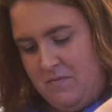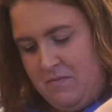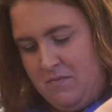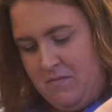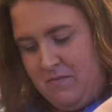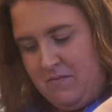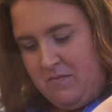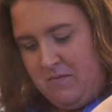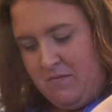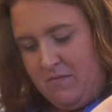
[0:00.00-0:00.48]

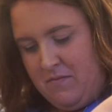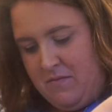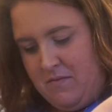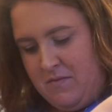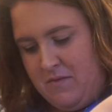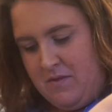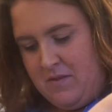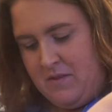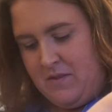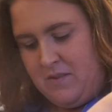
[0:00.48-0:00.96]
Unlike
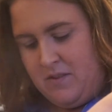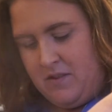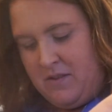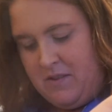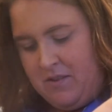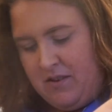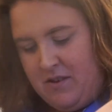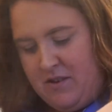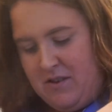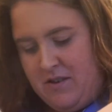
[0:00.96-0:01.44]
some
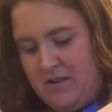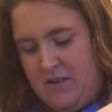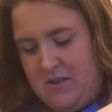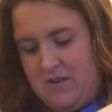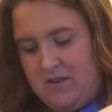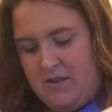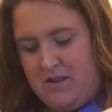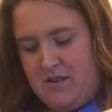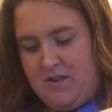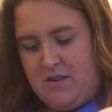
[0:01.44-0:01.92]
people.
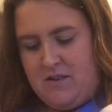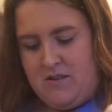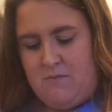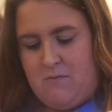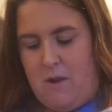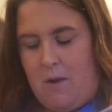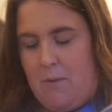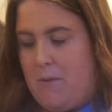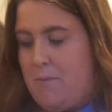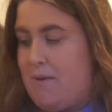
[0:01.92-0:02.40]

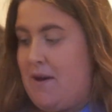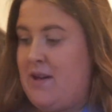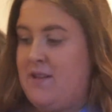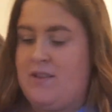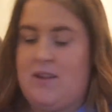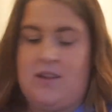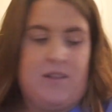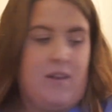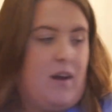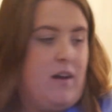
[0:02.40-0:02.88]
What are we betting
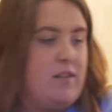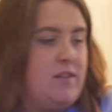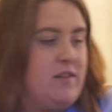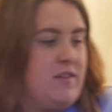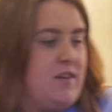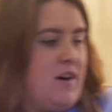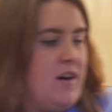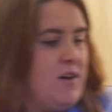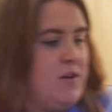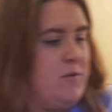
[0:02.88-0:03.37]
that all the
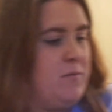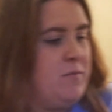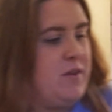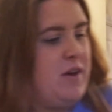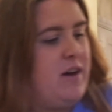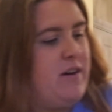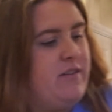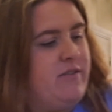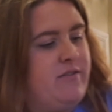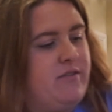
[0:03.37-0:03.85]
dye comes
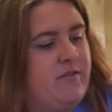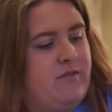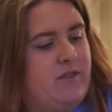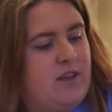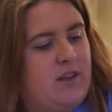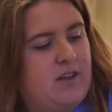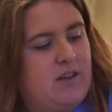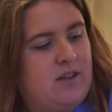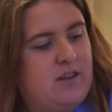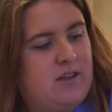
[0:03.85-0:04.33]
off?
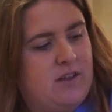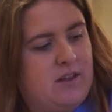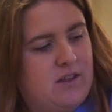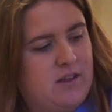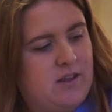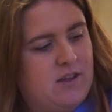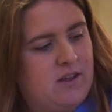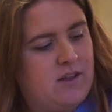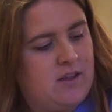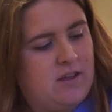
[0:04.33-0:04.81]
I was going
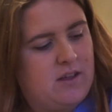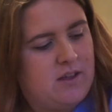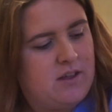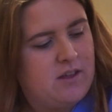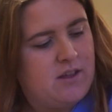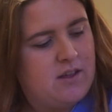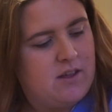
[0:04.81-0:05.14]
to say, I